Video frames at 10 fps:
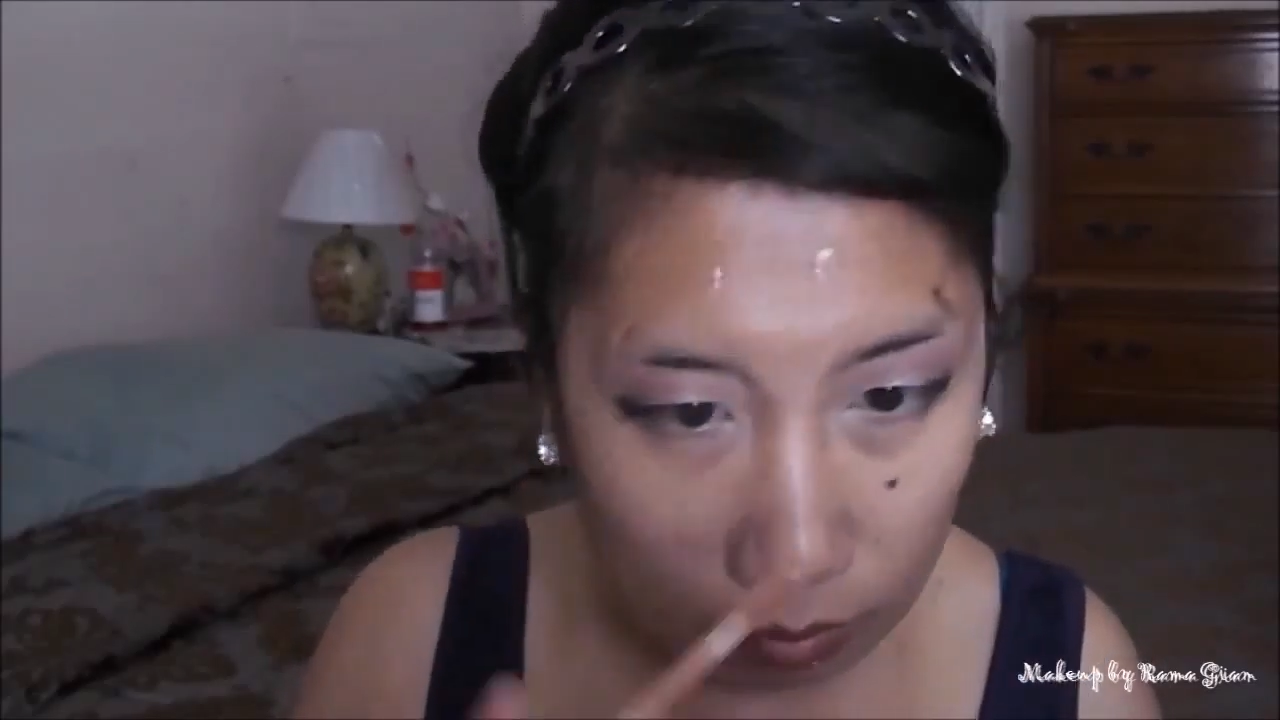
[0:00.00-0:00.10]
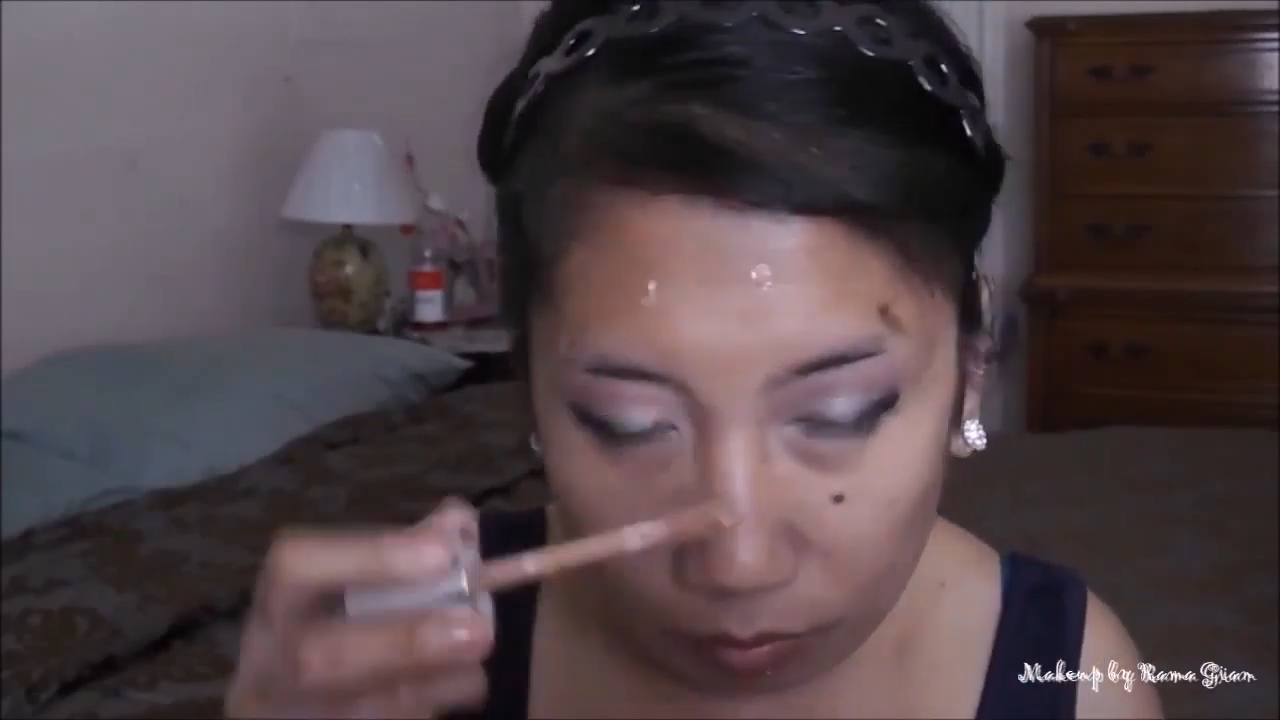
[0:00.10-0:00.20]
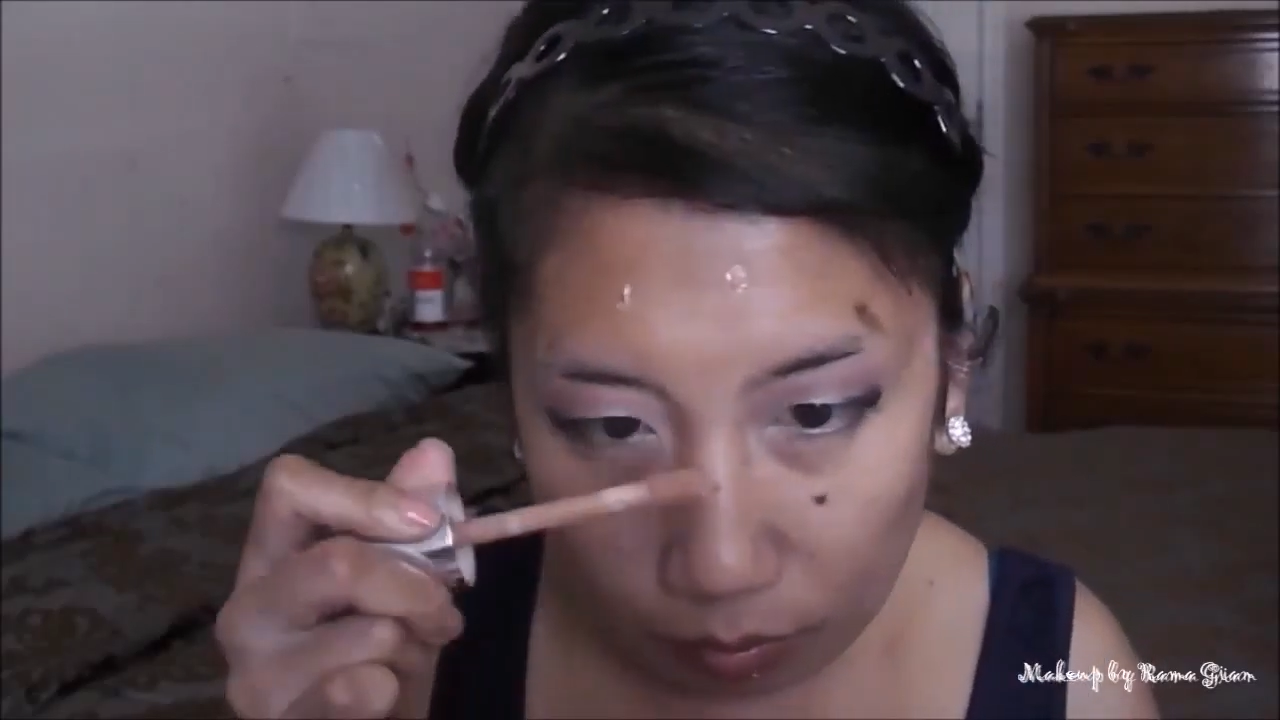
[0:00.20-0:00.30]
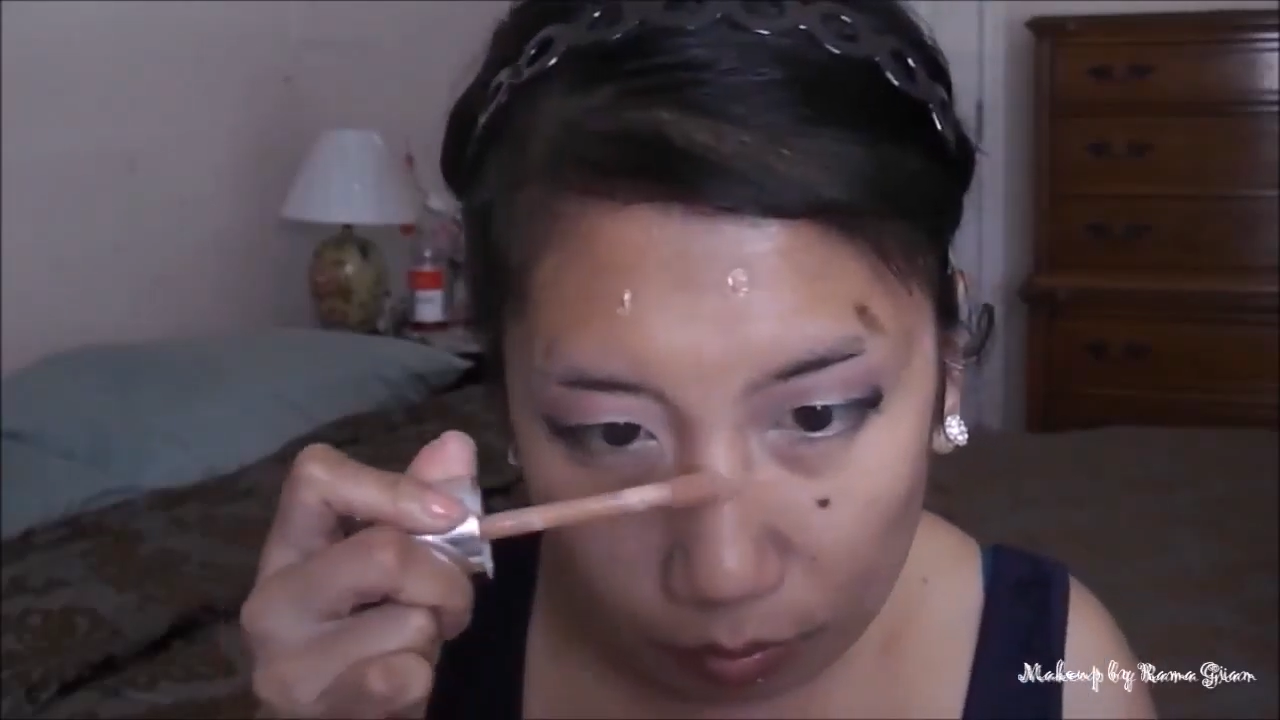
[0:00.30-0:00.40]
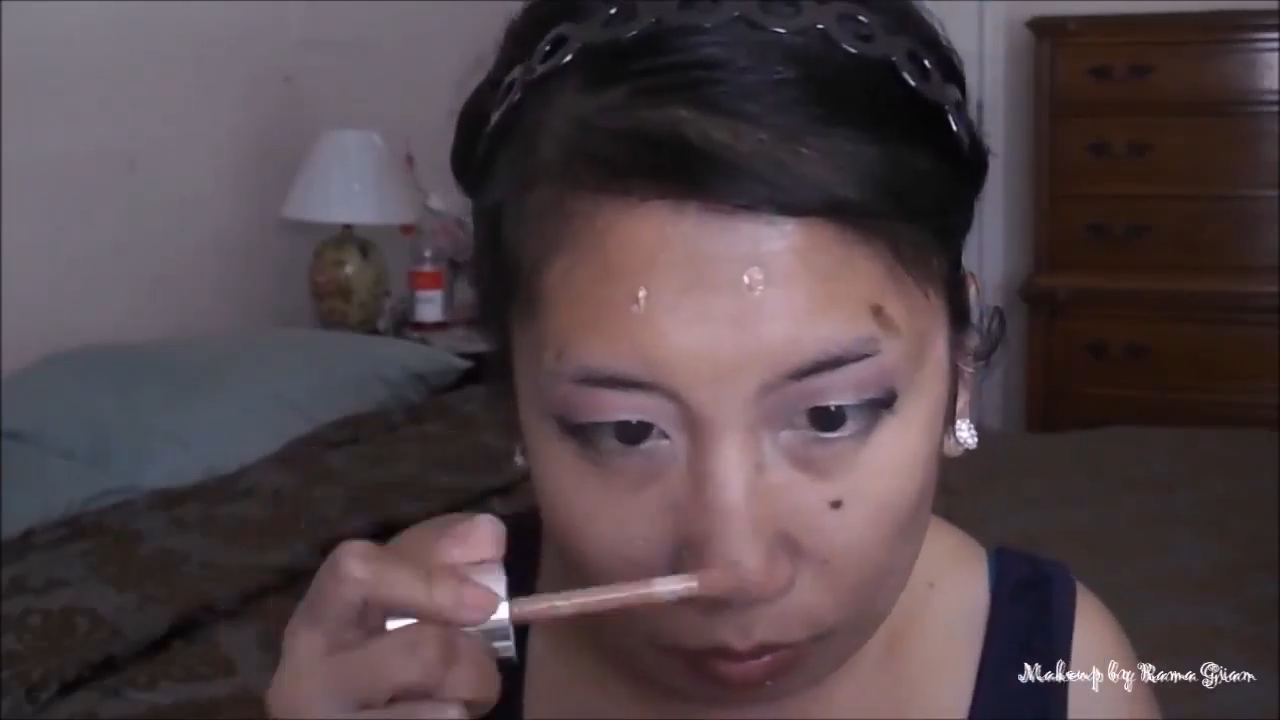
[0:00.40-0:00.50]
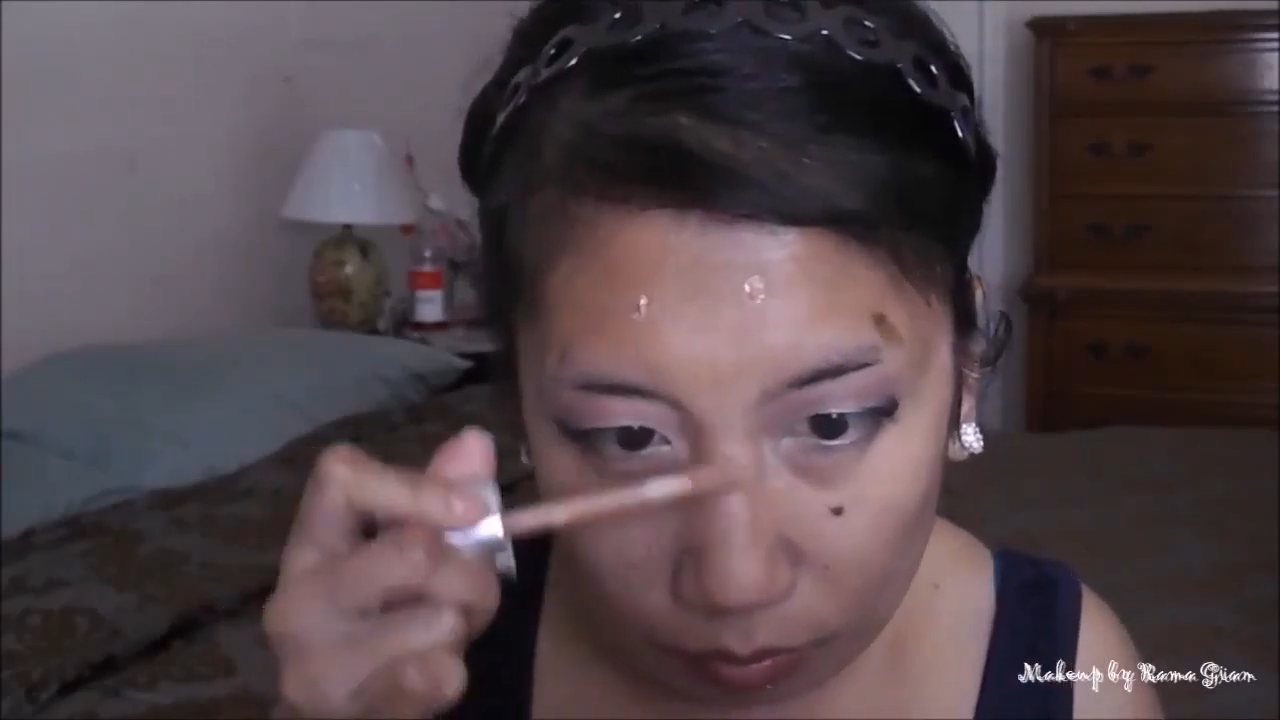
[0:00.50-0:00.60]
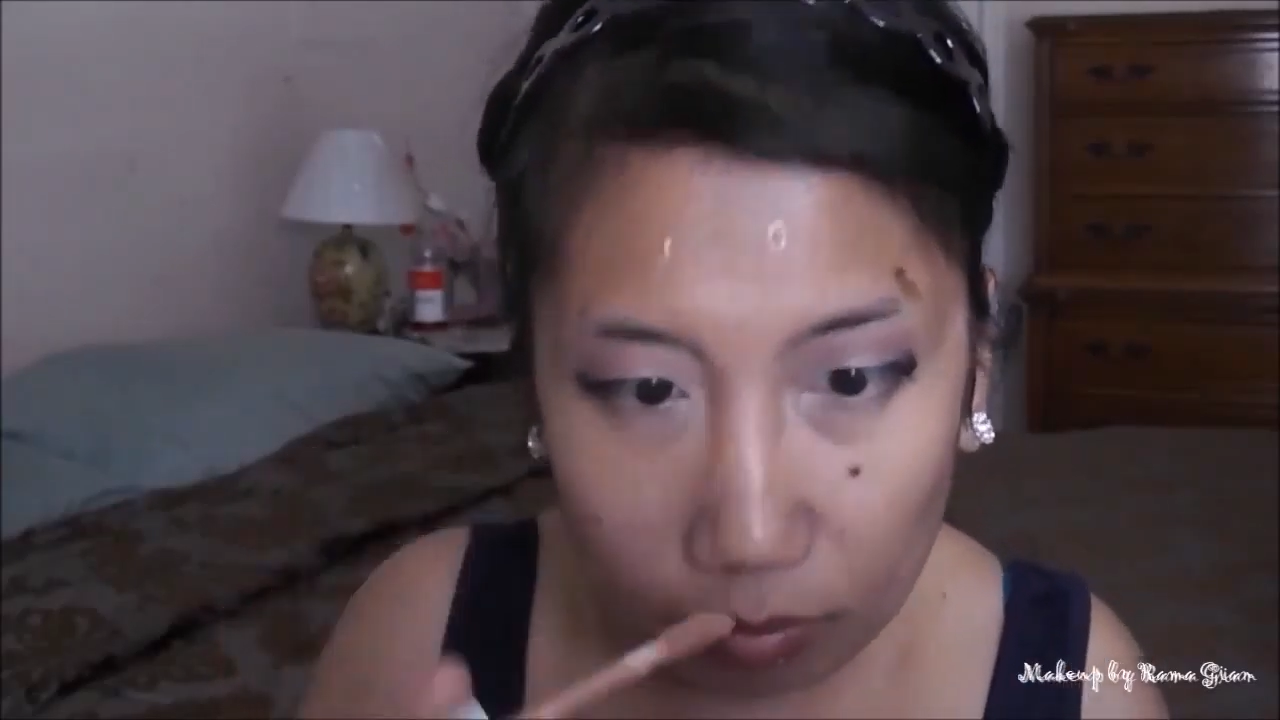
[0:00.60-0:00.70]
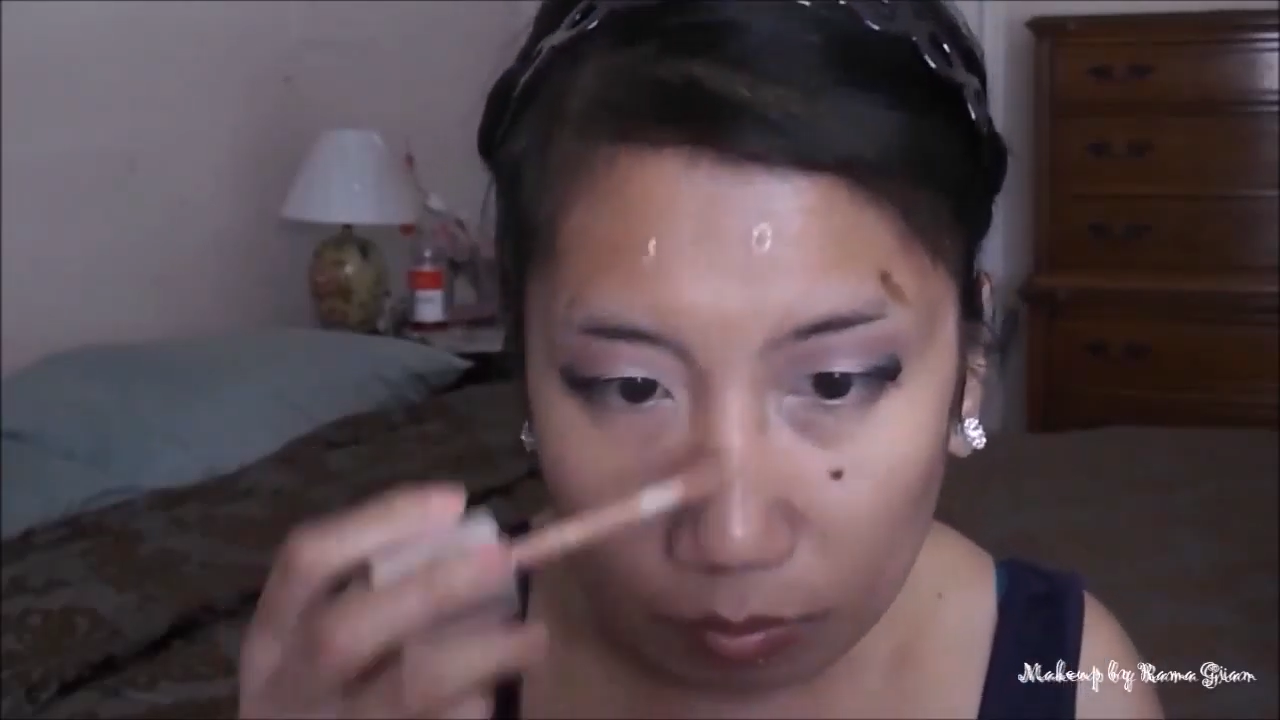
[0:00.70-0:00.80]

a wedding